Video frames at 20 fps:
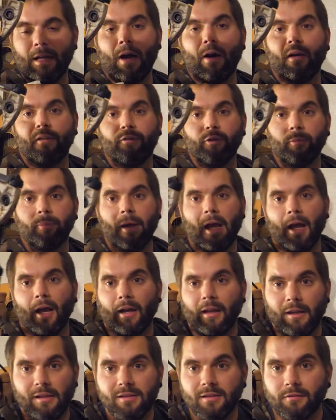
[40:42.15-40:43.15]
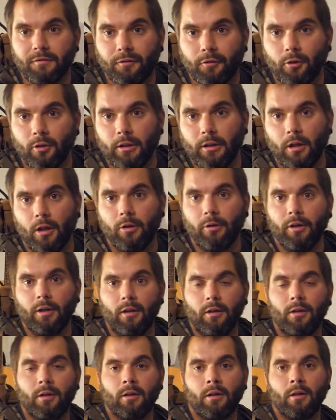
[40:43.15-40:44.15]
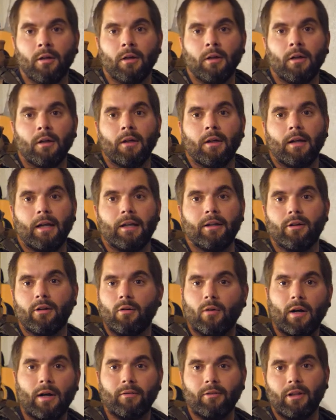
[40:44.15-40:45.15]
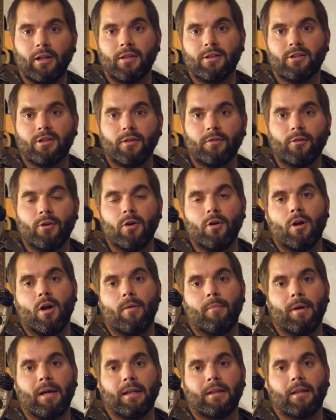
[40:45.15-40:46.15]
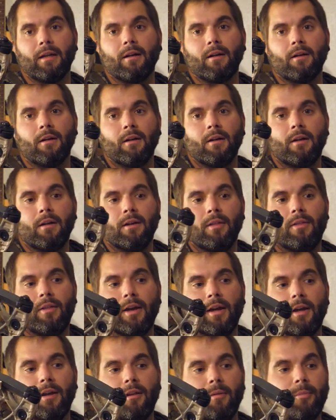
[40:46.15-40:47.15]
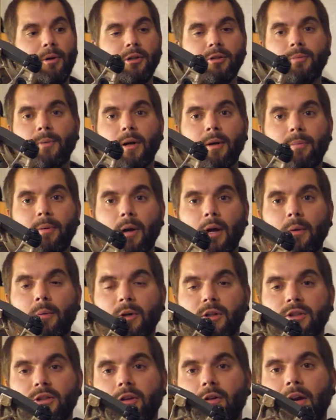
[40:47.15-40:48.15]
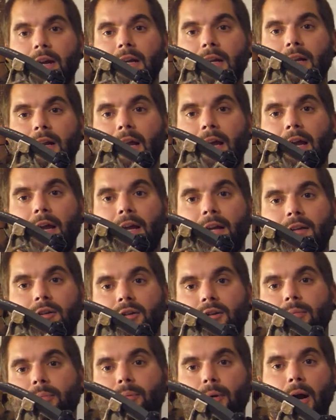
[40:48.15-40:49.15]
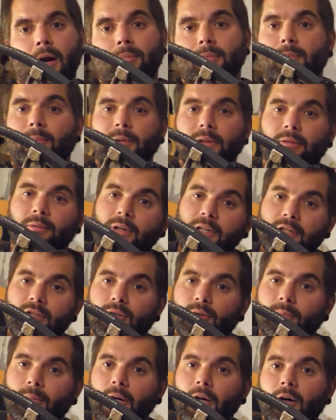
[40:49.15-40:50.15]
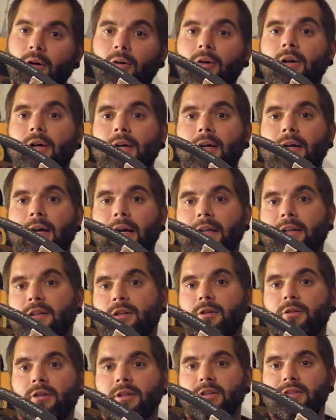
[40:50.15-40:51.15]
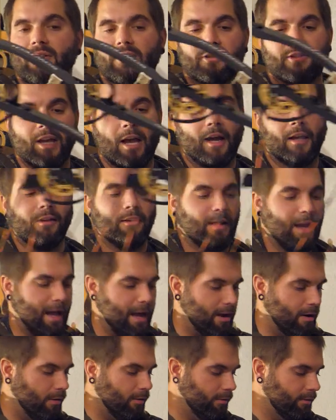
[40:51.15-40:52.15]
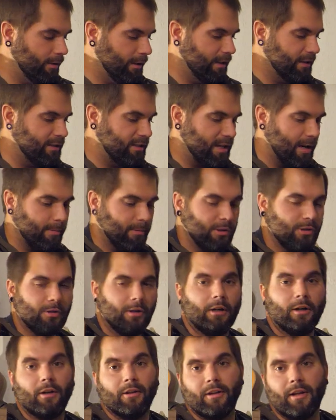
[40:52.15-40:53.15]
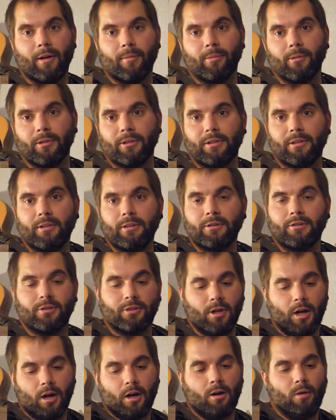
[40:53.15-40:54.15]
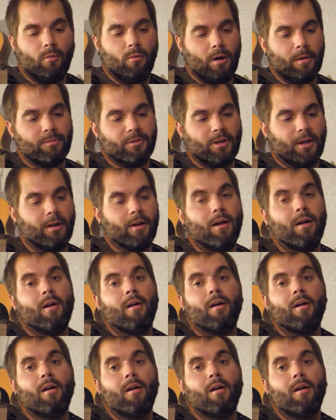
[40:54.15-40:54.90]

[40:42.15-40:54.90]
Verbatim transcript: Now if your pack isn't fully loaded and you don't have a lot of stuff going on back there, then the BowSpider probably works great and you can probably reach your bow and do this exactly how it's demonstrated on the Eberlestock website.